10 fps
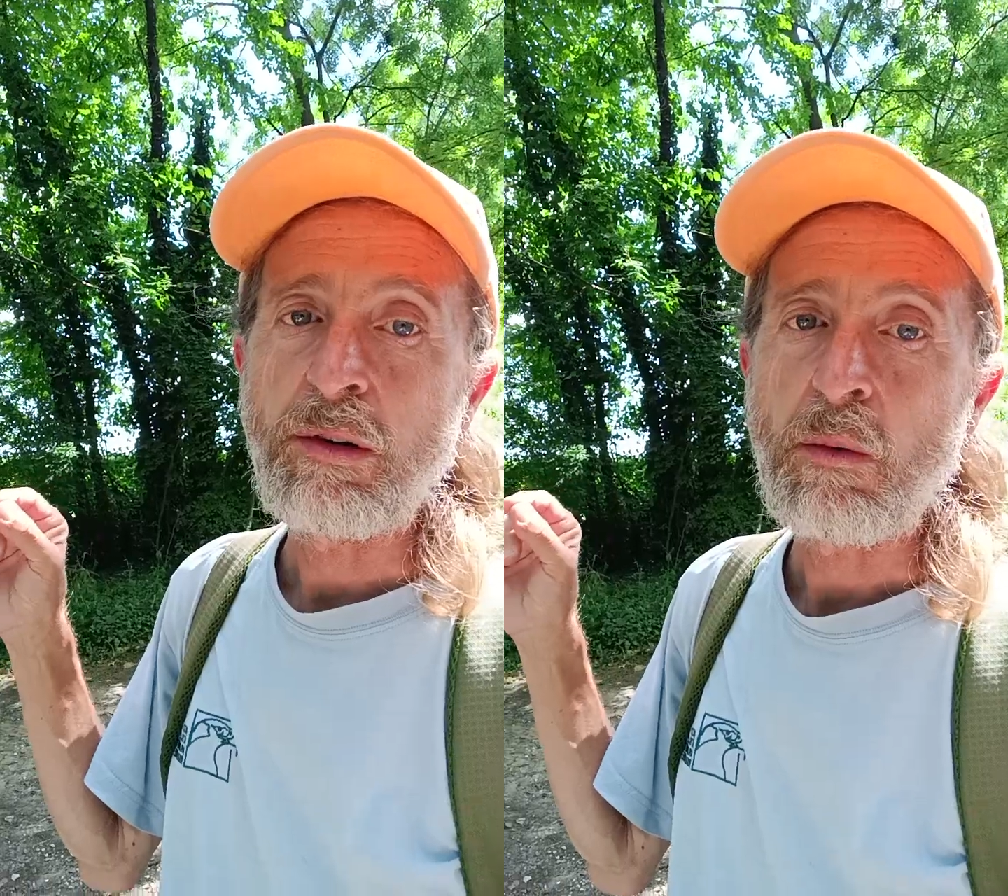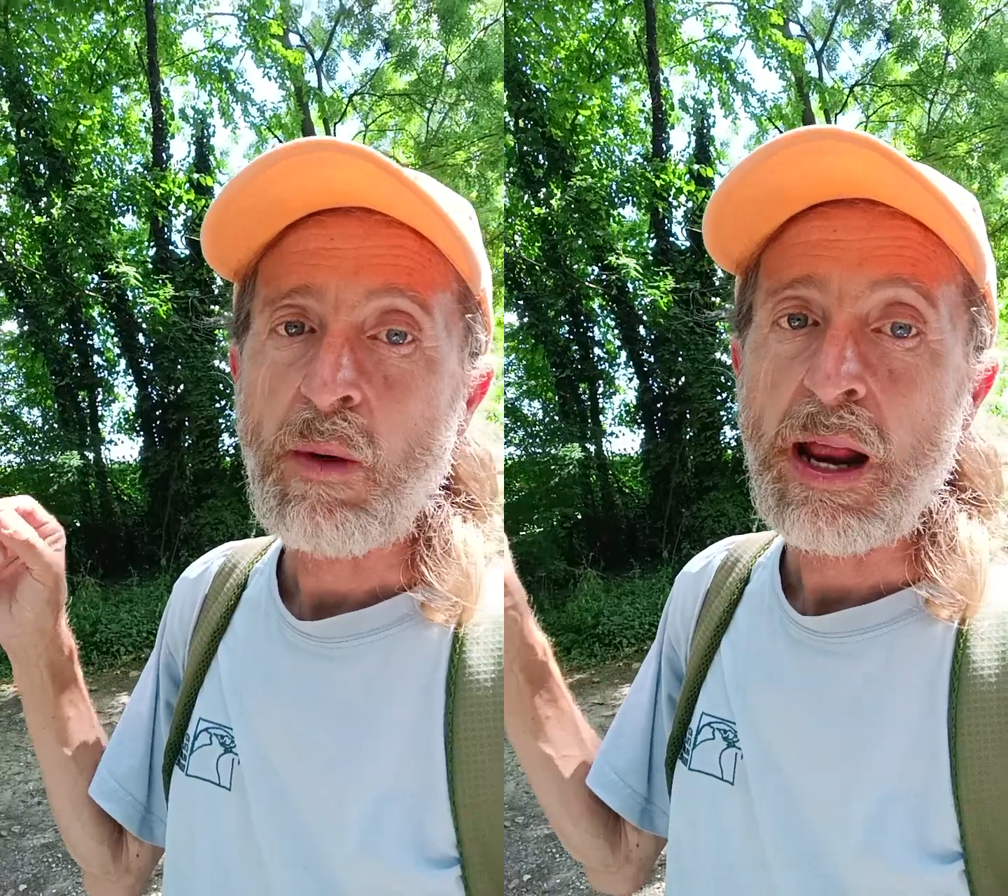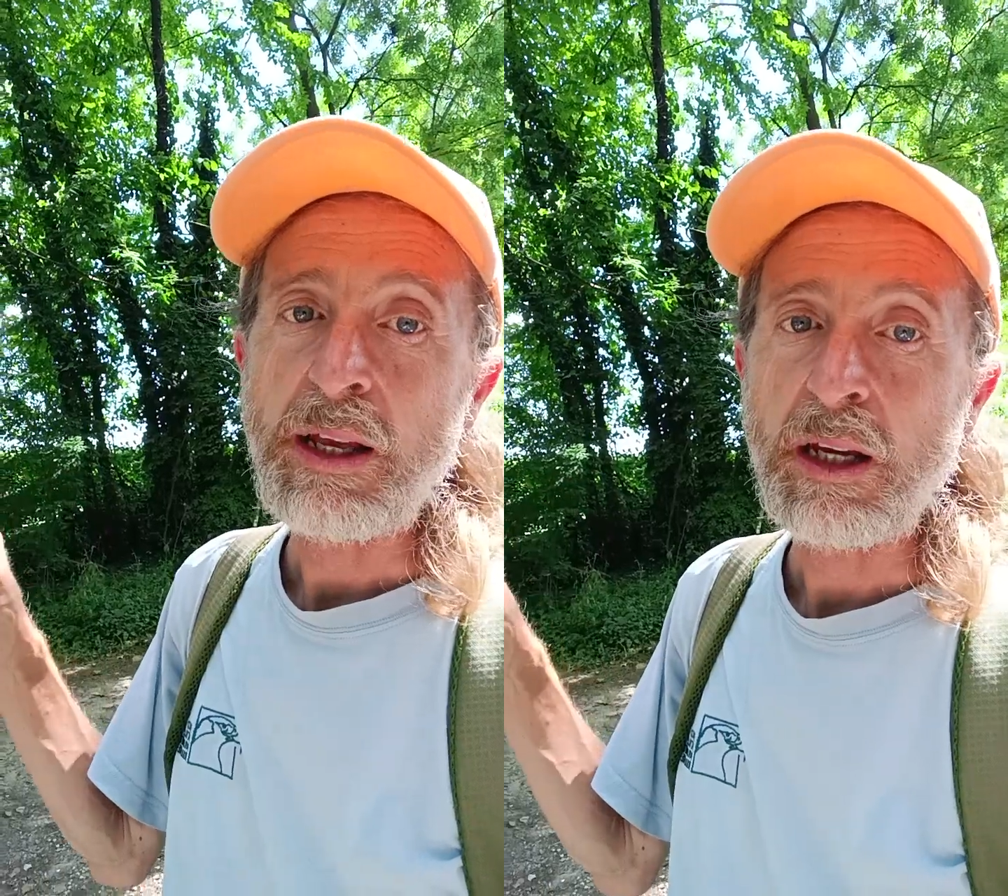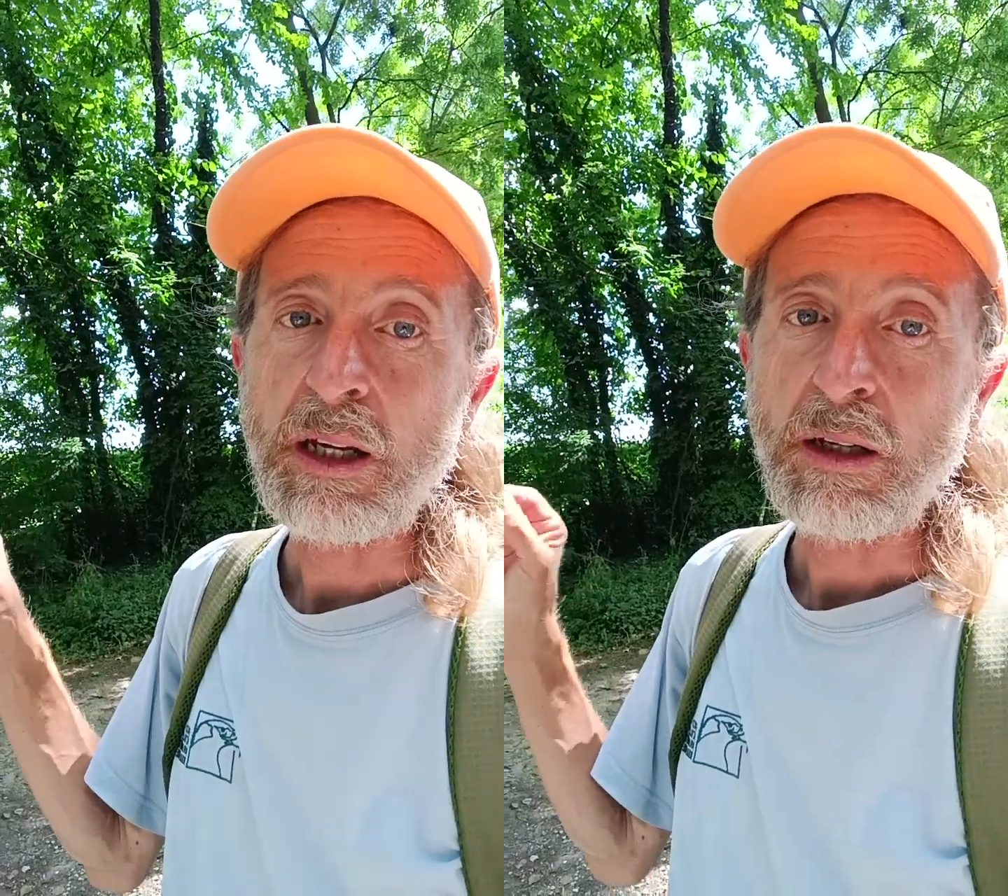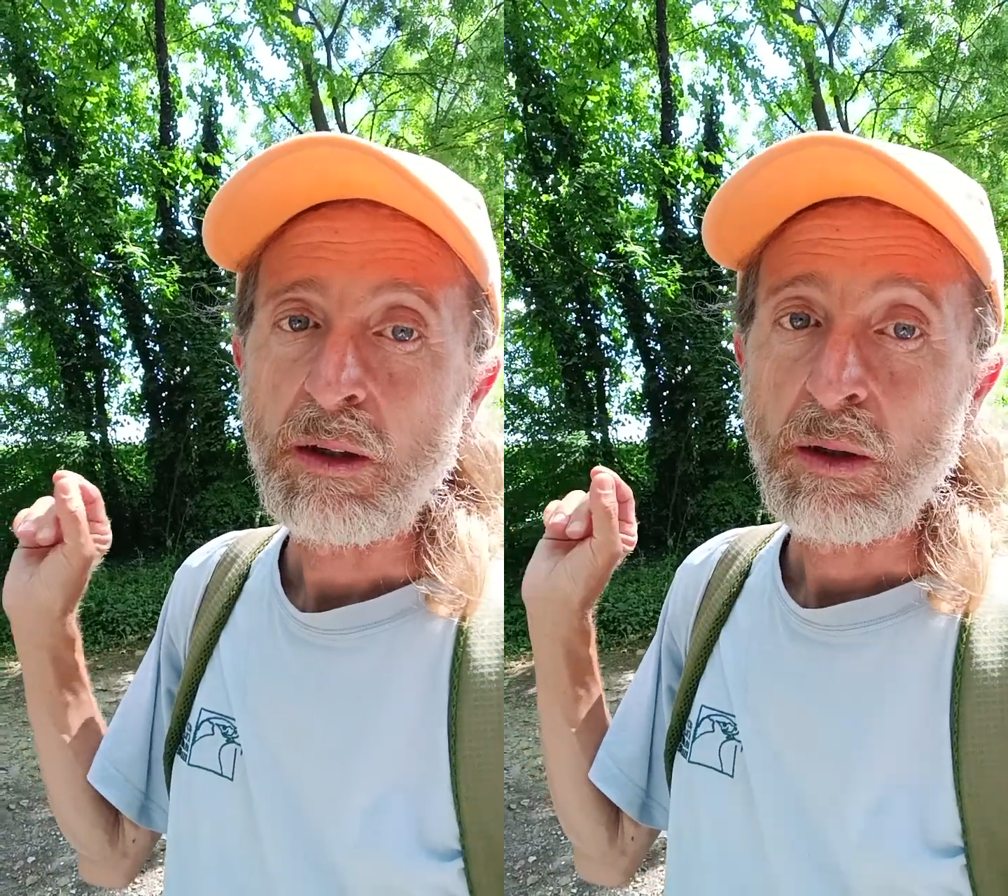relic